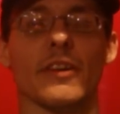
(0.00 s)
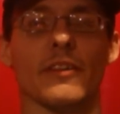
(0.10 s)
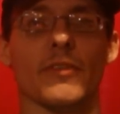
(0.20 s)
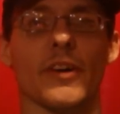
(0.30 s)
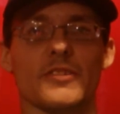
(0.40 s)

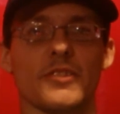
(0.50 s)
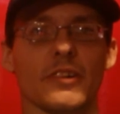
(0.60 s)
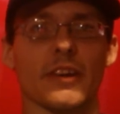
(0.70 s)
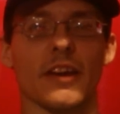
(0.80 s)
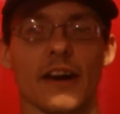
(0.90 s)
I'm sure
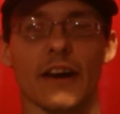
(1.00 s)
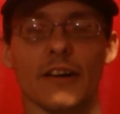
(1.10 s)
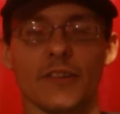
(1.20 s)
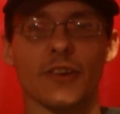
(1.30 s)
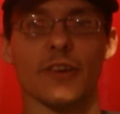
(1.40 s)
yet
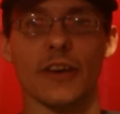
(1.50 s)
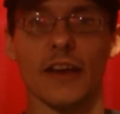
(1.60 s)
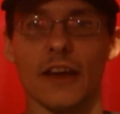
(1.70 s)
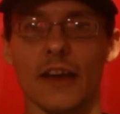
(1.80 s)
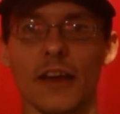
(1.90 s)
how I'll do it,
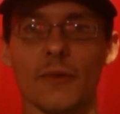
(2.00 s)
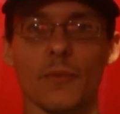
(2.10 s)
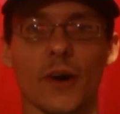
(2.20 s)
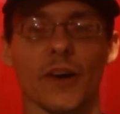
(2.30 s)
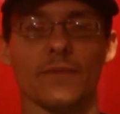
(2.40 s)

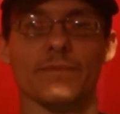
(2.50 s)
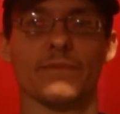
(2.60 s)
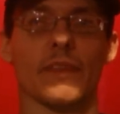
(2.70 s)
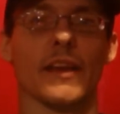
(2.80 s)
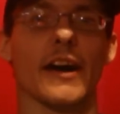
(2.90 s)
but
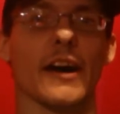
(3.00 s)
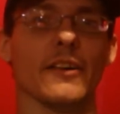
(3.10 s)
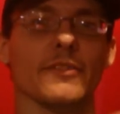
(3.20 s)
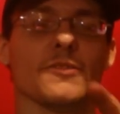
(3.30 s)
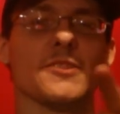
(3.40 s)

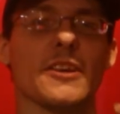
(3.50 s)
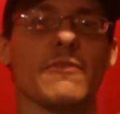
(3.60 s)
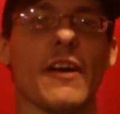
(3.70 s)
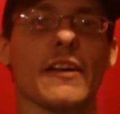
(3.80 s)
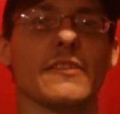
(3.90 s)
I'll see
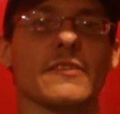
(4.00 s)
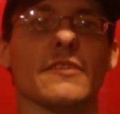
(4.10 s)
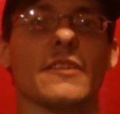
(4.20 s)
if I can.